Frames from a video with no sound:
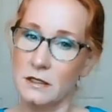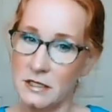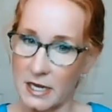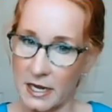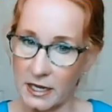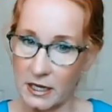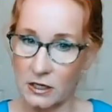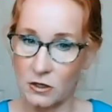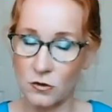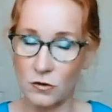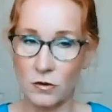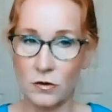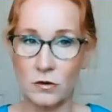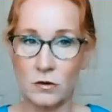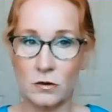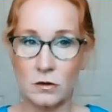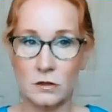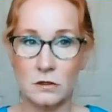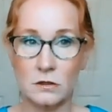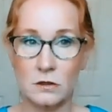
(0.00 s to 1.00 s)
taking
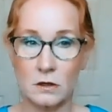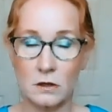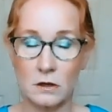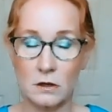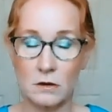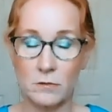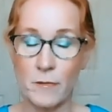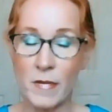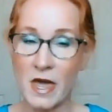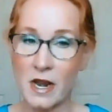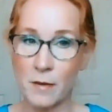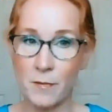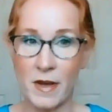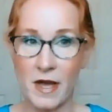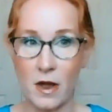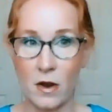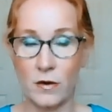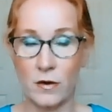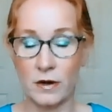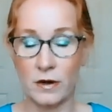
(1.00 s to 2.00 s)
your
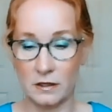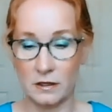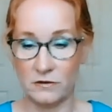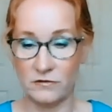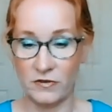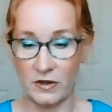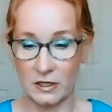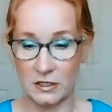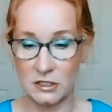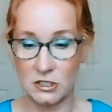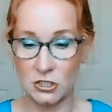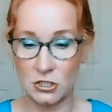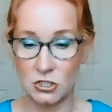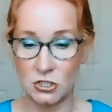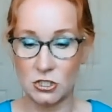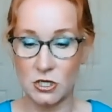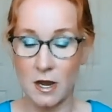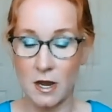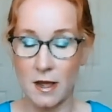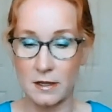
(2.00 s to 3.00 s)
MetaPower
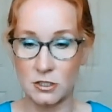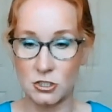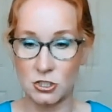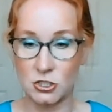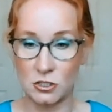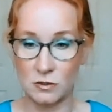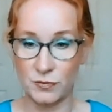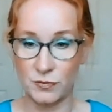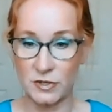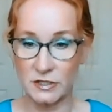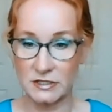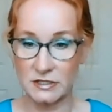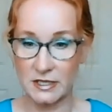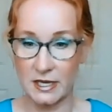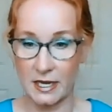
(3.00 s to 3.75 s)
Advantage Collagen plus